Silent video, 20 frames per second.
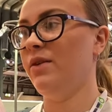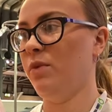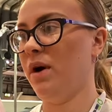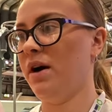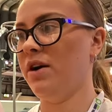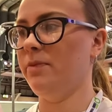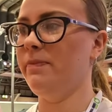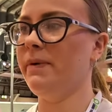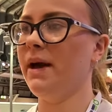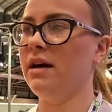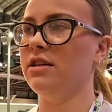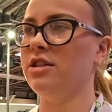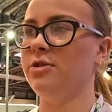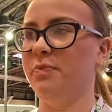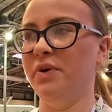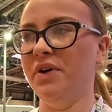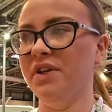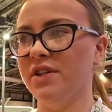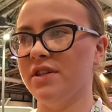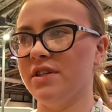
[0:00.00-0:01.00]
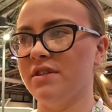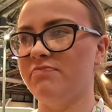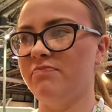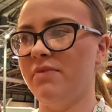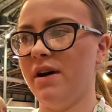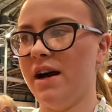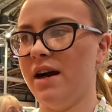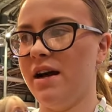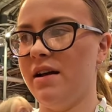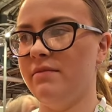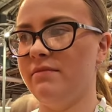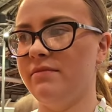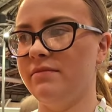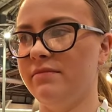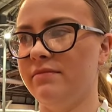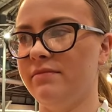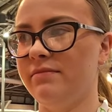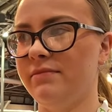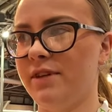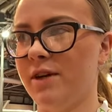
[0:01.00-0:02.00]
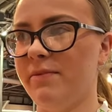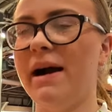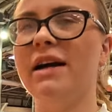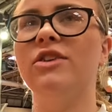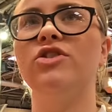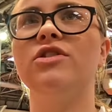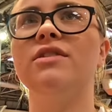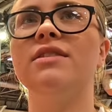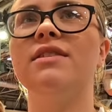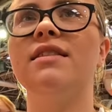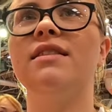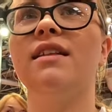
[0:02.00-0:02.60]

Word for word: well, you'd be able to put your mattress